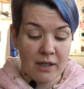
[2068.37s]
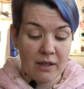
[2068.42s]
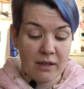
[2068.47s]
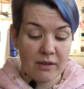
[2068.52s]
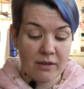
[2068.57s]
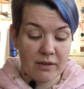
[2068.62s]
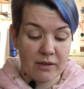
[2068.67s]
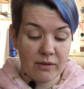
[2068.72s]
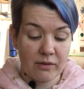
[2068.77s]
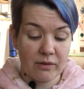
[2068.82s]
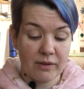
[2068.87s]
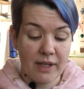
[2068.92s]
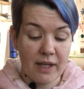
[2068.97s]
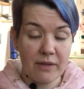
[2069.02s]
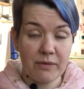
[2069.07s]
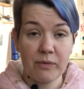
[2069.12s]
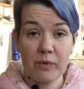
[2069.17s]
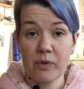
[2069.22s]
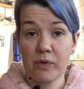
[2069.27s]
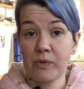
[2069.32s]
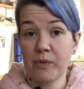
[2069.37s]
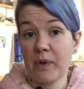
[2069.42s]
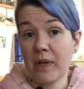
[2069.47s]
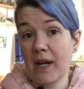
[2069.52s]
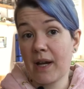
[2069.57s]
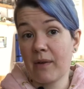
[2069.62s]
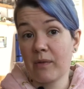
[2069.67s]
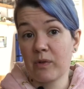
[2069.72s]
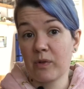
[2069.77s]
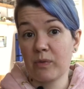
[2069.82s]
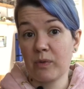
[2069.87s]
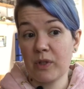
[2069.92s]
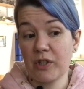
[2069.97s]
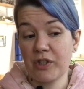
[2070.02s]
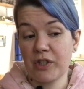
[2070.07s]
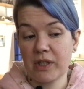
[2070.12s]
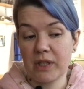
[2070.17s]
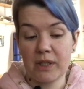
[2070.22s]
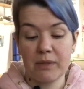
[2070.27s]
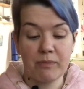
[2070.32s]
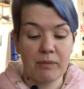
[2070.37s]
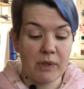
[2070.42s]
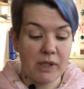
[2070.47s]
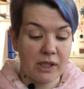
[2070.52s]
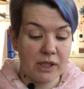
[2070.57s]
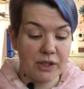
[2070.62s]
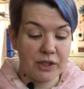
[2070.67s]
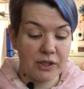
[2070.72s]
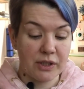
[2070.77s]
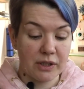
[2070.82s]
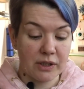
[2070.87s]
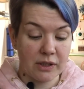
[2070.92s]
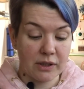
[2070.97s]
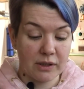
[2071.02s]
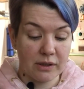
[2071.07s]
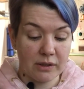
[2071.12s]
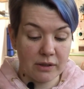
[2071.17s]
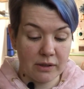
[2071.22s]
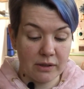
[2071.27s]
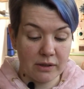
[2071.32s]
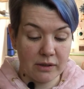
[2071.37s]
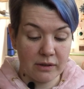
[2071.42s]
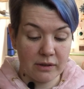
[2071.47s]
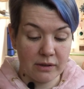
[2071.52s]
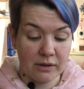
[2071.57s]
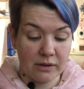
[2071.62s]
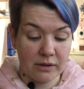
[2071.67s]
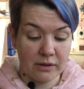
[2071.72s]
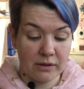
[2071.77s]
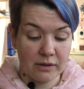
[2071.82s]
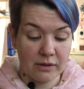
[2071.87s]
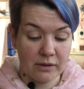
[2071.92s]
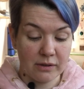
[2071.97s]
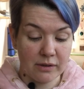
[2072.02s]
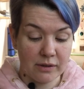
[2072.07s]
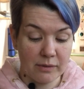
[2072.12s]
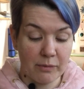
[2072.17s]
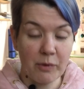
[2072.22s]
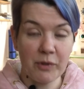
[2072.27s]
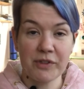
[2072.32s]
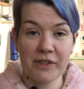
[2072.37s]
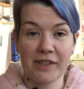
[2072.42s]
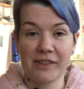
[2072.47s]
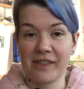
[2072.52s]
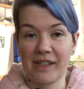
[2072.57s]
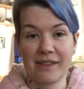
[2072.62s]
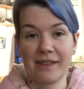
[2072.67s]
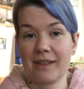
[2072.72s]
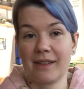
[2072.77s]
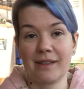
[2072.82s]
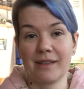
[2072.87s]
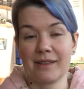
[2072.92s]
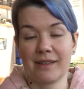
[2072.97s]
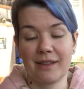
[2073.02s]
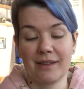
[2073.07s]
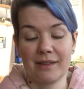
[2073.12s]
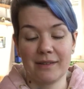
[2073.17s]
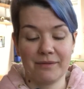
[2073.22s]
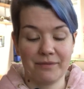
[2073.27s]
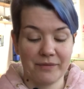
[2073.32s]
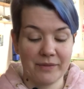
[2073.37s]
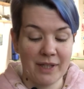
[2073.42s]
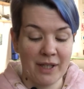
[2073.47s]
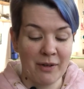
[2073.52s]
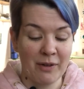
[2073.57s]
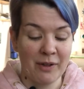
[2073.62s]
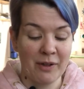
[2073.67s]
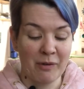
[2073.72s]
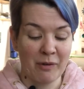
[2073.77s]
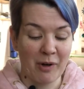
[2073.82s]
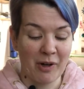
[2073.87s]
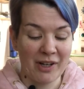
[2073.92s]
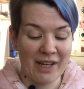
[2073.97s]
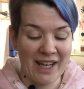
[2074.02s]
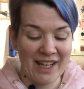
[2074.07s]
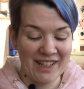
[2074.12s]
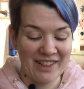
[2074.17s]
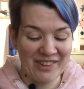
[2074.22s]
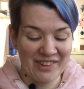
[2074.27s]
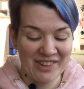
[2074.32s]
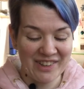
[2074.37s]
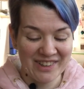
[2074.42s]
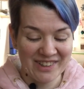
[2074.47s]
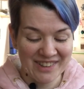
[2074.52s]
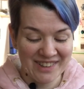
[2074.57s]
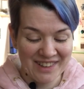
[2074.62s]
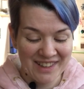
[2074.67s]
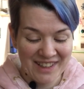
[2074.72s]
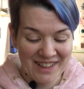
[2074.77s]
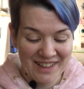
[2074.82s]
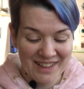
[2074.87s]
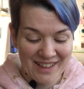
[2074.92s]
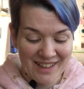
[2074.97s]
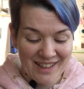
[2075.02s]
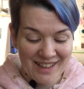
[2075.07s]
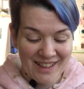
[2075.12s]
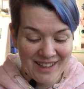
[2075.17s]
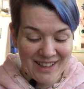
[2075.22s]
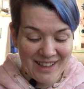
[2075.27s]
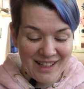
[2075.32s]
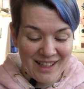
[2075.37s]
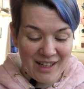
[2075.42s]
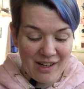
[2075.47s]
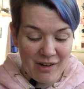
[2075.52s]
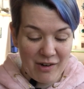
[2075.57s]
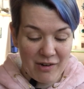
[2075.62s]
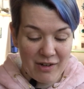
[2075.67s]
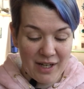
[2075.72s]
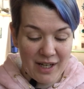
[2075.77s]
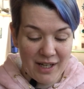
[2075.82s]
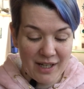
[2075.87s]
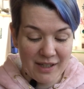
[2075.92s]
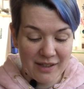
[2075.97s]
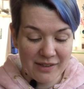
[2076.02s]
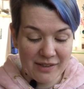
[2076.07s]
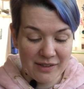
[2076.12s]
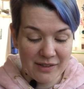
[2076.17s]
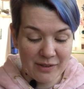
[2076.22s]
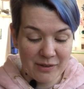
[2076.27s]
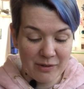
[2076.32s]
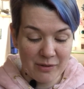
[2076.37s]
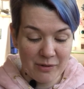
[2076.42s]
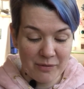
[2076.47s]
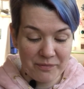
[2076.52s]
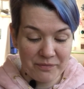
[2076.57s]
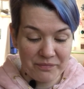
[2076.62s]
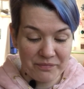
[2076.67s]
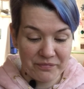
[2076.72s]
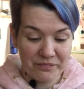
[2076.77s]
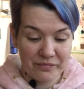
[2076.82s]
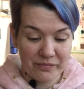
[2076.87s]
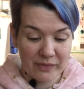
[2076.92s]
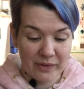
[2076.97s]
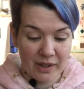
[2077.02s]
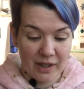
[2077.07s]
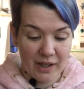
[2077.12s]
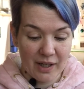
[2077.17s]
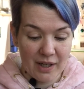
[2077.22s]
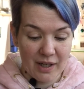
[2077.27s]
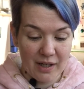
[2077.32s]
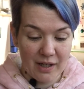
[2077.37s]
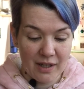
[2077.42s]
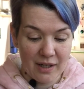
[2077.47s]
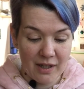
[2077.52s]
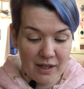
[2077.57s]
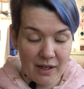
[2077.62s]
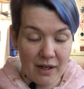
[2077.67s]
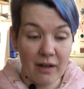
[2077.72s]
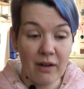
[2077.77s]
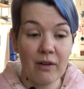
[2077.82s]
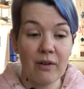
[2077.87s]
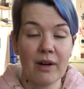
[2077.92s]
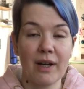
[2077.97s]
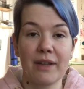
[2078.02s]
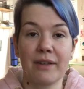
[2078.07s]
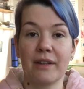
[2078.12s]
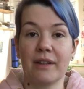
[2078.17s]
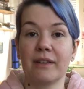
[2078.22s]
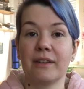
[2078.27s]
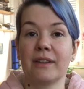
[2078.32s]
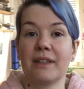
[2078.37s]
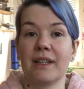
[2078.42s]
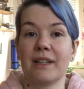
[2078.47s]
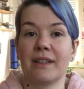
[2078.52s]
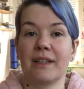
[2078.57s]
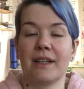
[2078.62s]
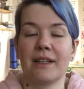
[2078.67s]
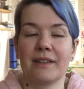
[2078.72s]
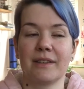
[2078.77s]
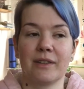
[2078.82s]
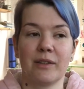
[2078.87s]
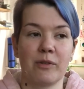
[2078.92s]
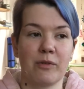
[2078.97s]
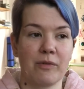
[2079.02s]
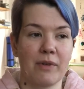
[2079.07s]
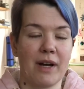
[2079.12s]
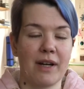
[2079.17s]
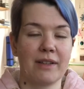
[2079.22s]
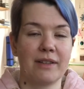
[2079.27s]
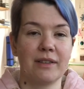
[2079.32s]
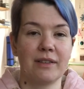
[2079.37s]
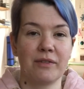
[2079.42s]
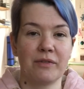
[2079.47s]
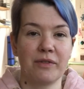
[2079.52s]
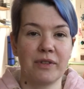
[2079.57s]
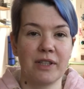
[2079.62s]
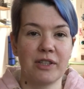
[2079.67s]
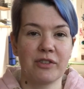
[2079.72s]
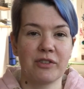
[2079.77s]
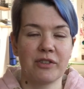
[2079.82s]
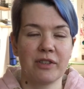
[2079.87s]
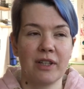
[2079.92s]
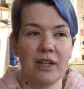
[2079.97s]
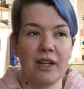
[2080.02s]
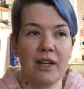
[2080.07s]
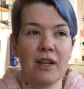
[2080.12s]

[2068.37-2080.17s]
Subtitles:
So that was what I was watching in March. The most exciting is still the volcano. Okay, so and other than that, no, I didn't finish.